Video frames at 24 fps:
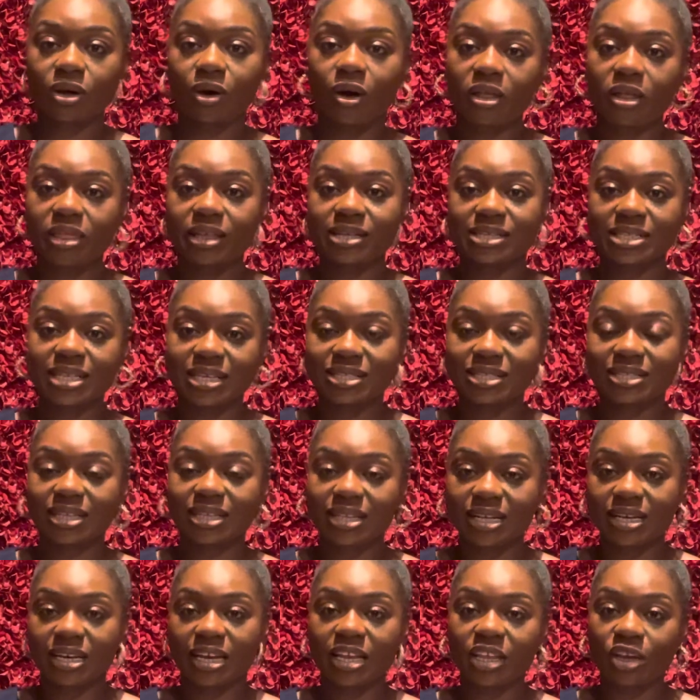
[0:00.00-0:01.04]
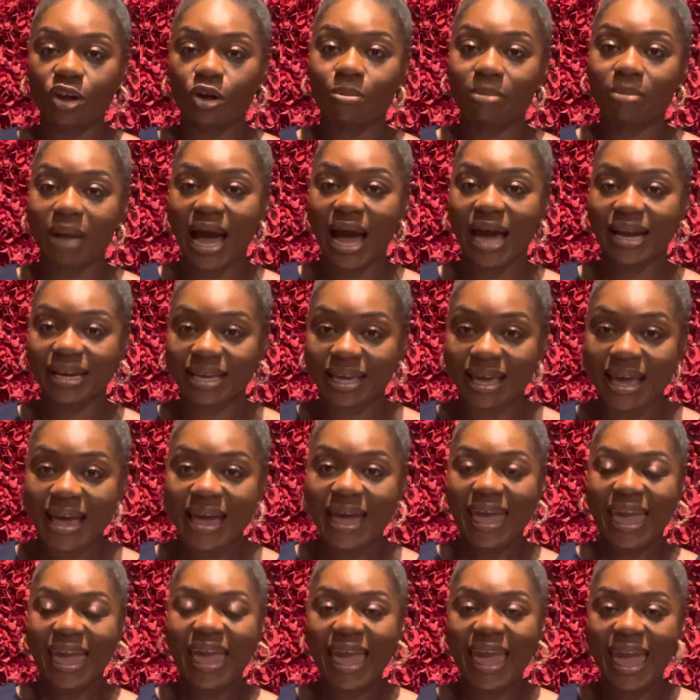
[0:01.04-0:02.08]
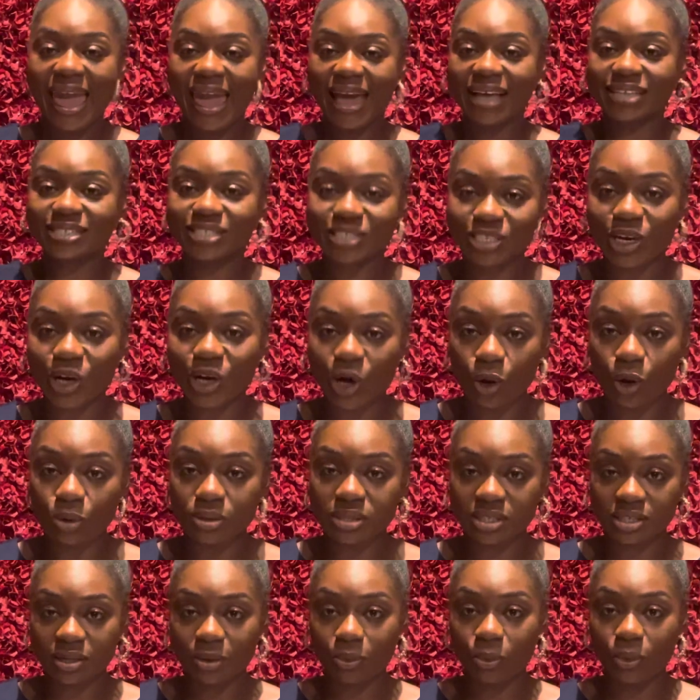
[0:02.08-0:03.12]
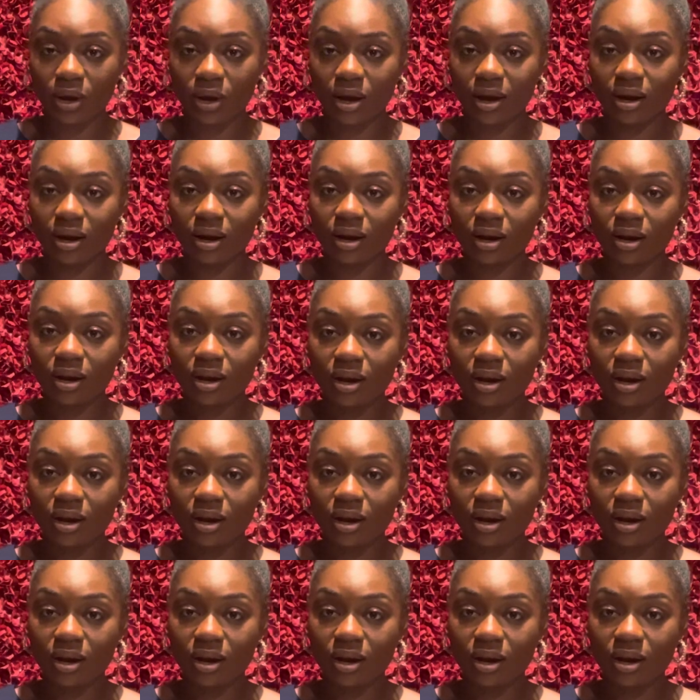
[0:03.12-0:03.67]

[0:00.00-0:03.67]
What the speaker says: all this insulin in your body, it has to go somewhere.